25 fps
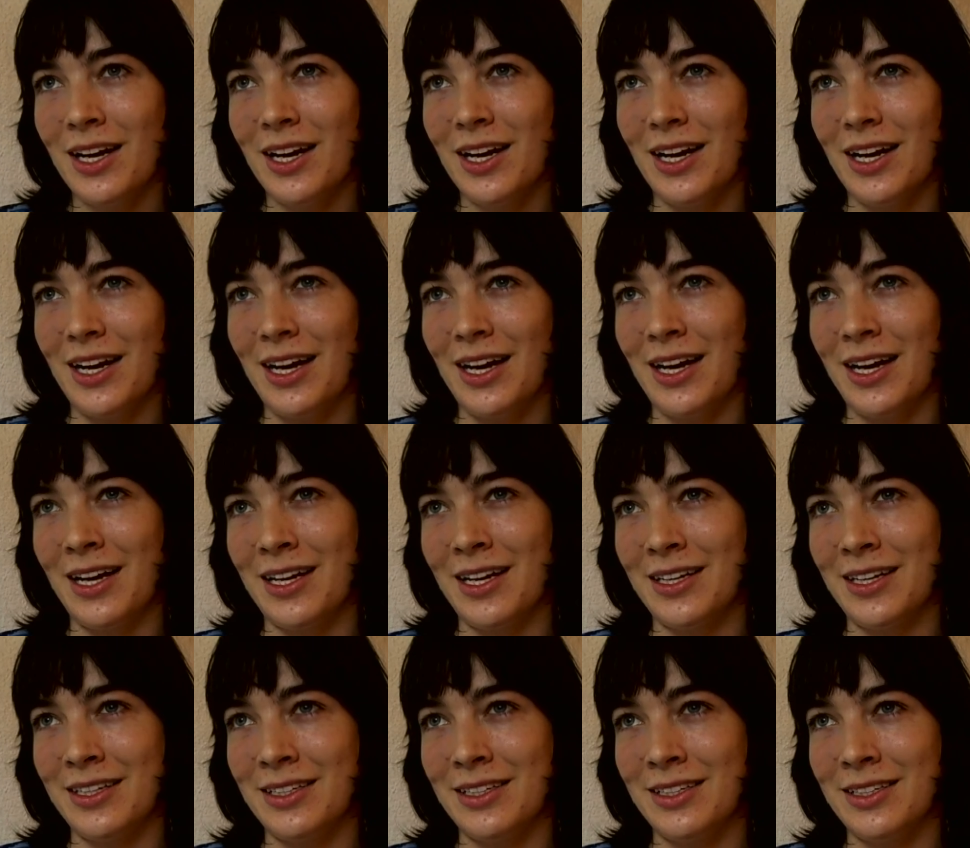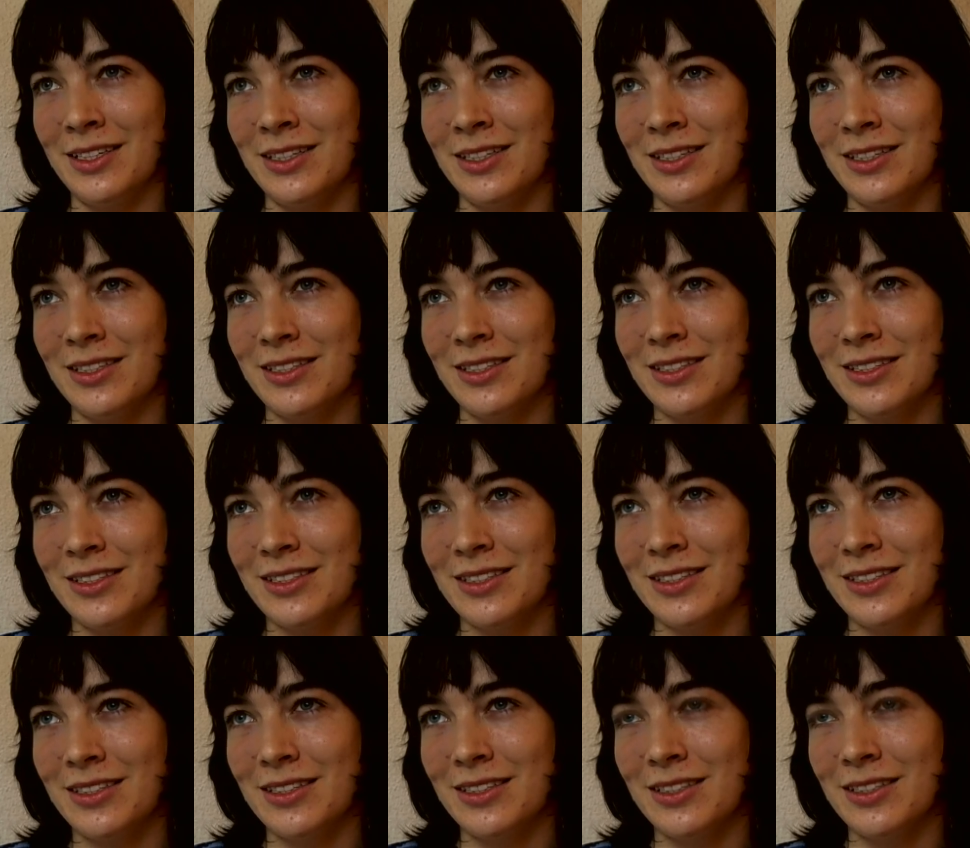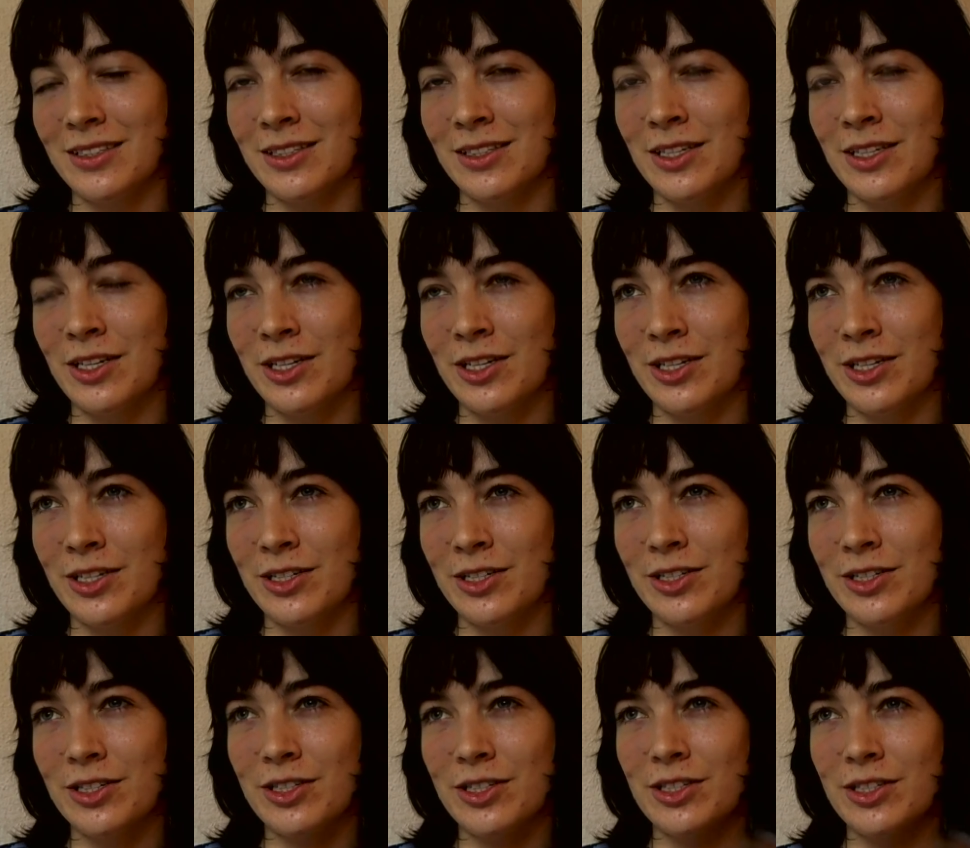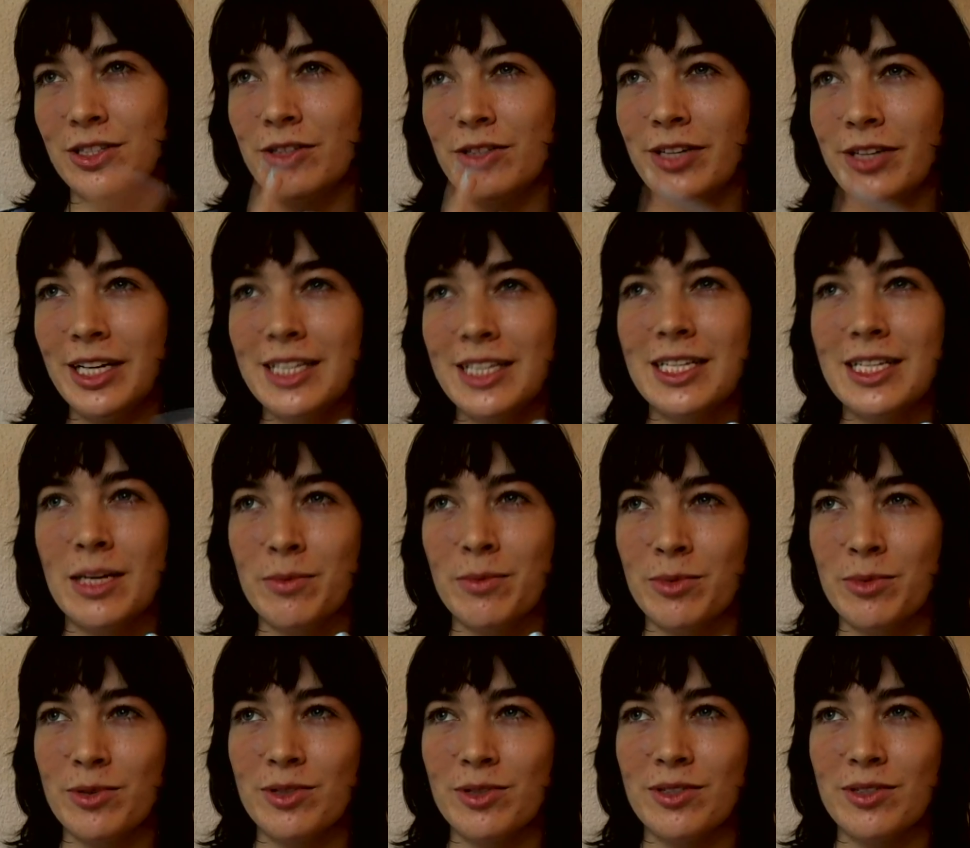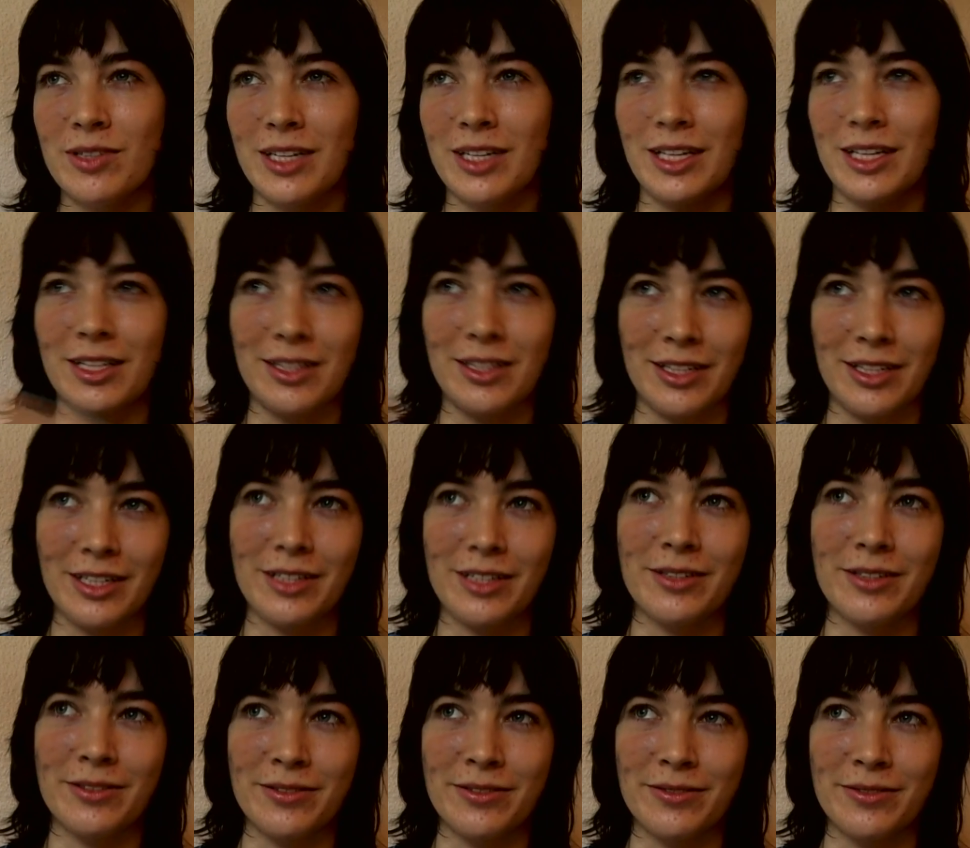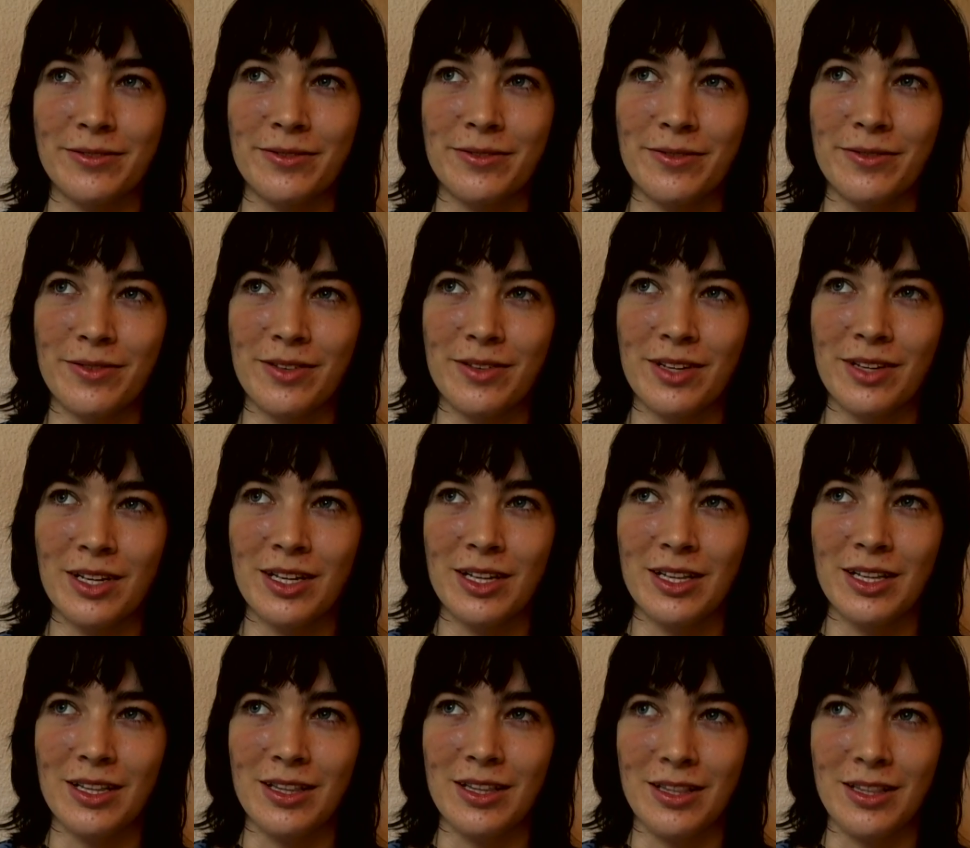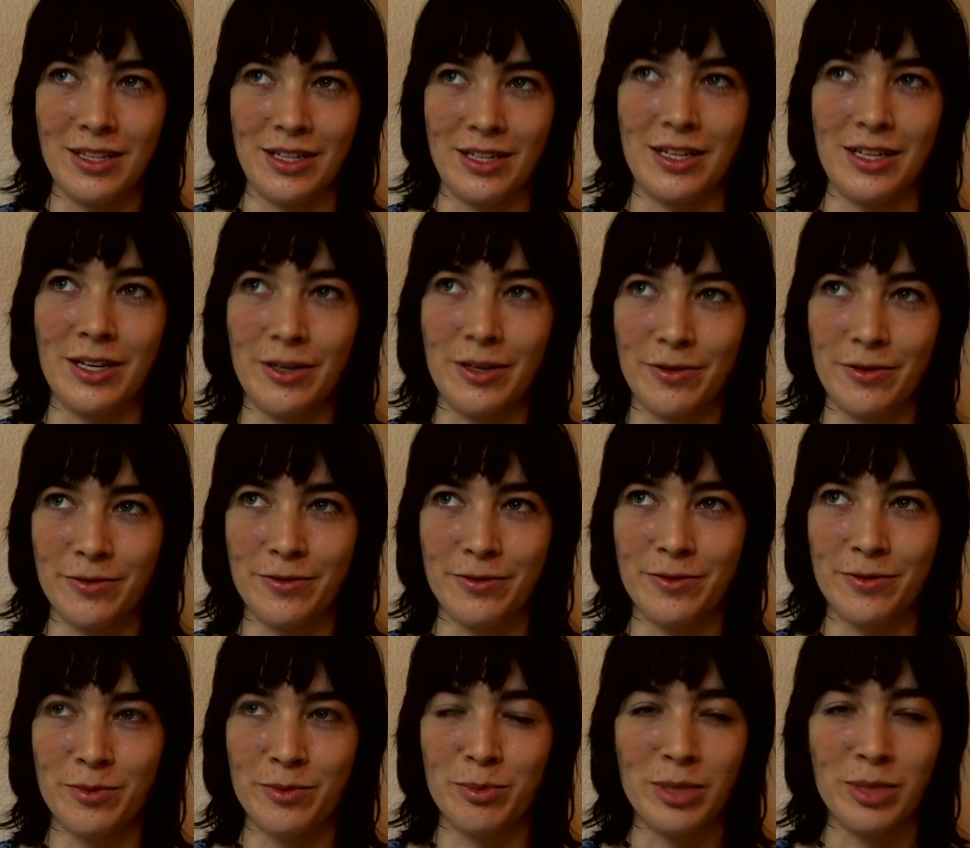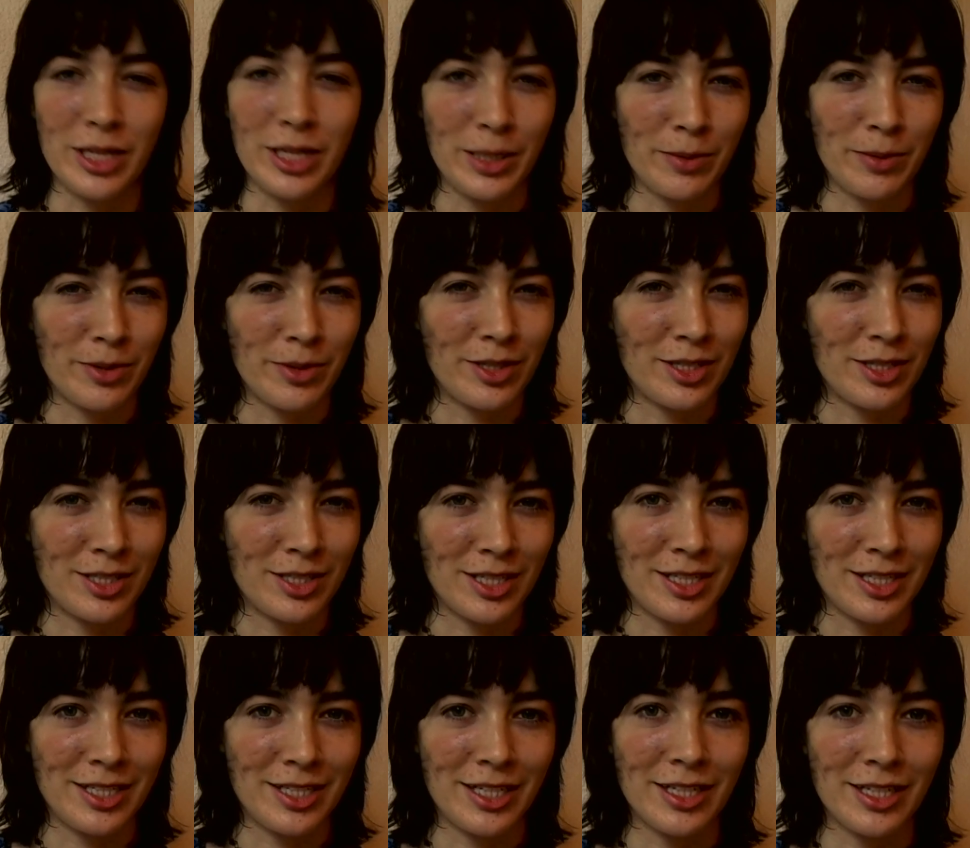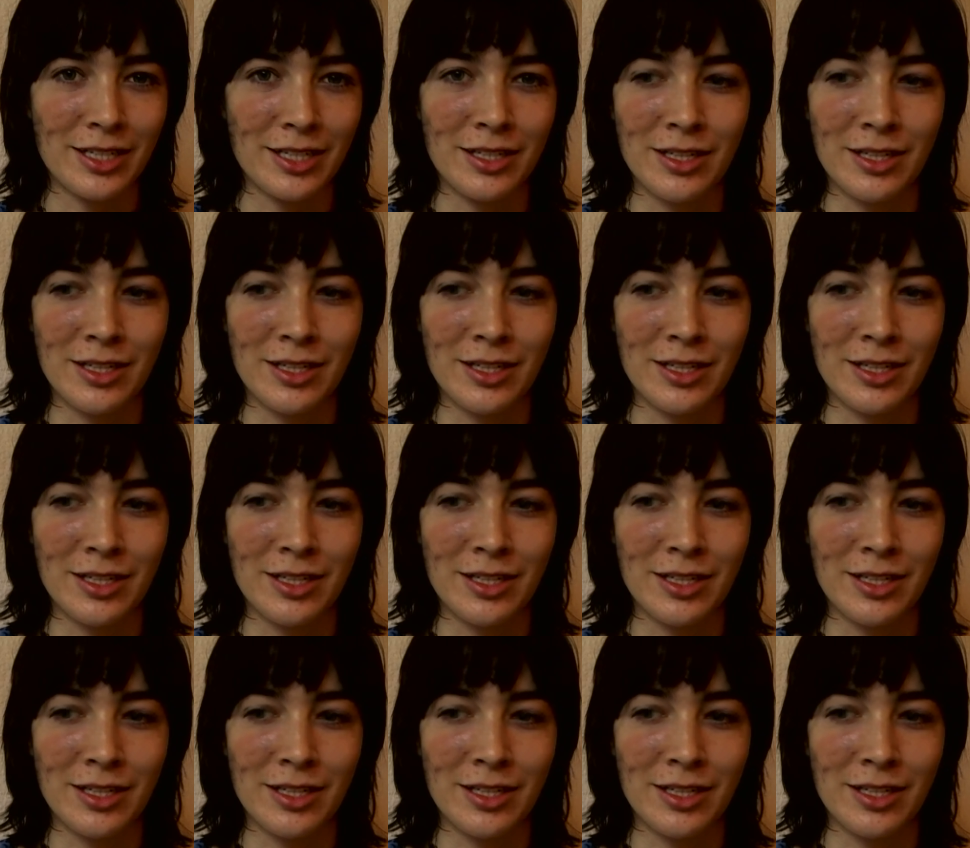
And there's 3 examples I can think of that have played with this idea.